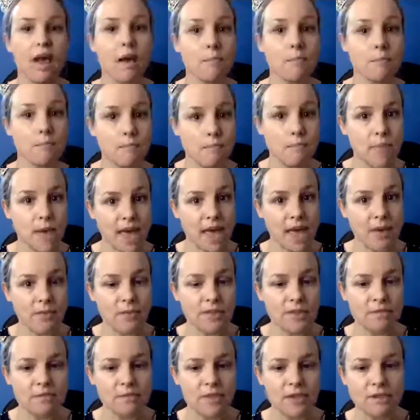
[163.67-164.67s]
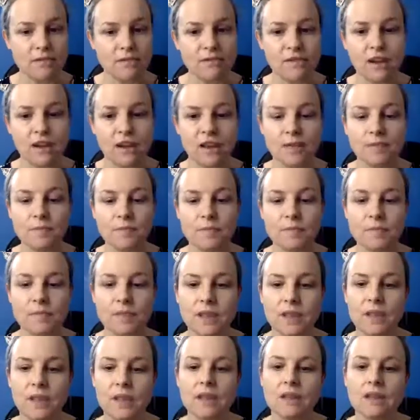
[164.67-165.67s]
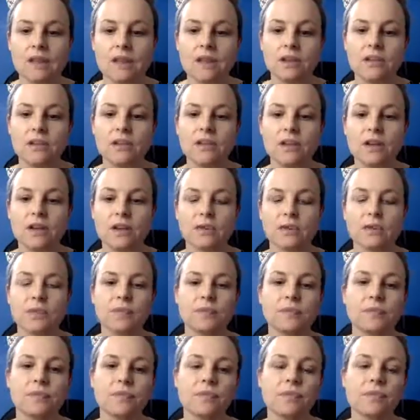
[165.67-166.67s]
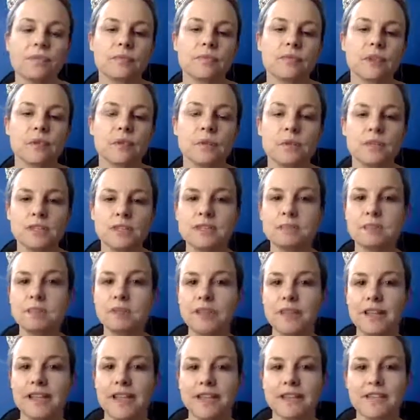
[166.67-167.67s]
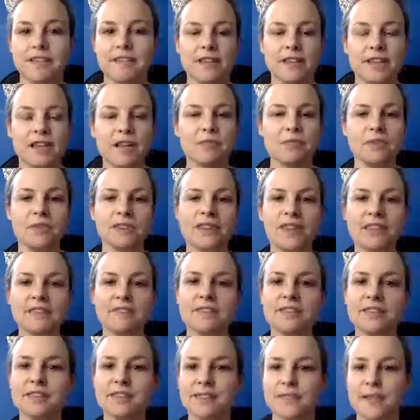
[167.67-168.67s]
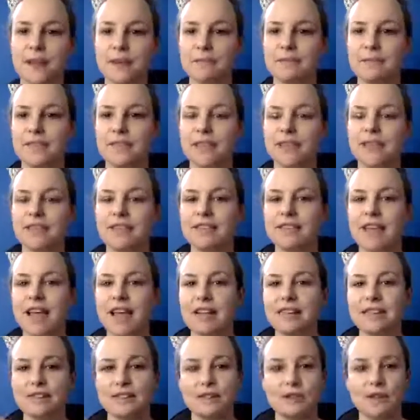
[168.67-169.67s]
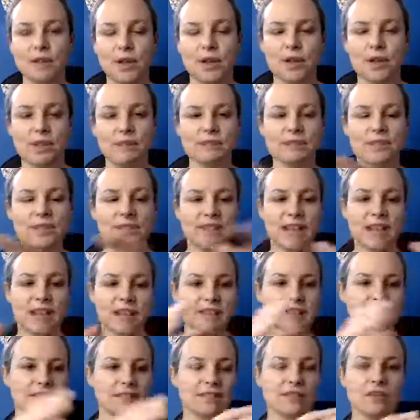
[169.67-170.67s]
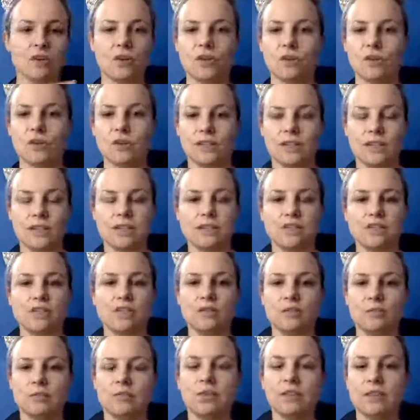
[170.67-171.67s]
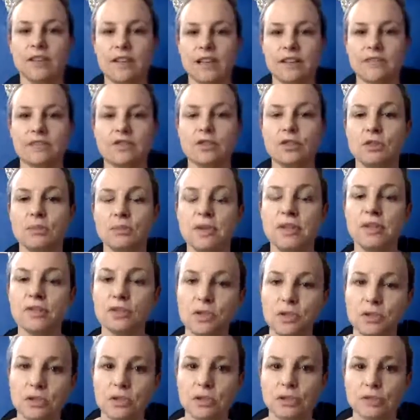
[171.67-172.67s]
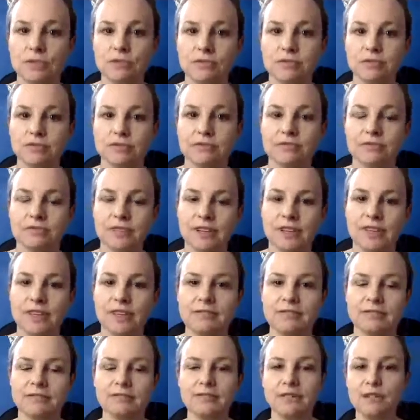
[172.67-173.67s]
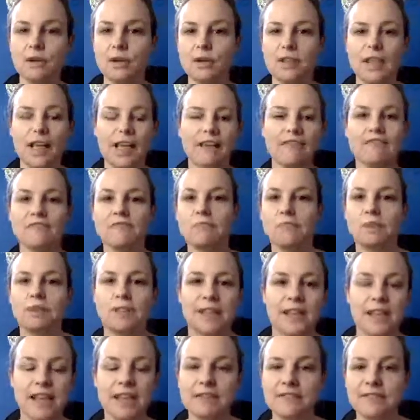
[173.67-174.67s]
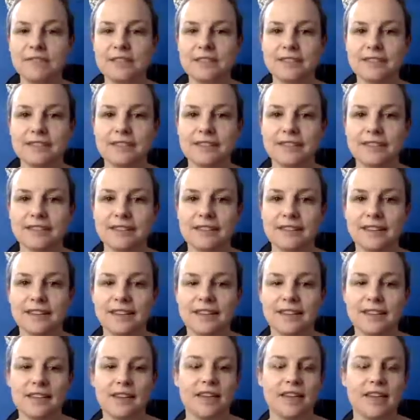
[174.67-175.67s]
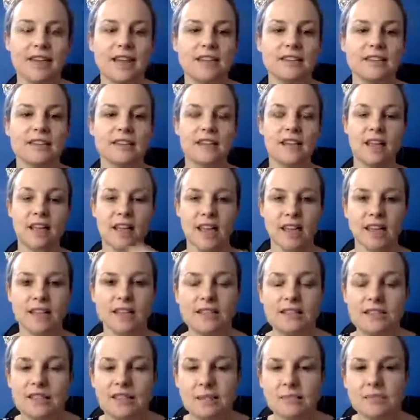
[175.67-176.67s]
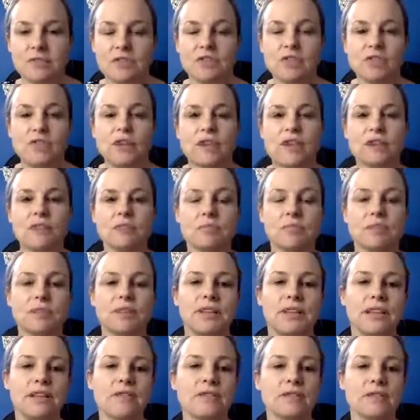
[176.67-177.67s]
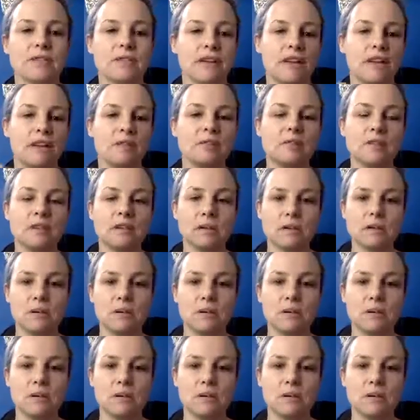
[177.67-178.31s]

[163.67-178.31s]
Bear with me, right? So what is a belief? A belief is something that circumstances cause us to believe to be true, right? We all have beliefs, and Heather's demonstrated a belief around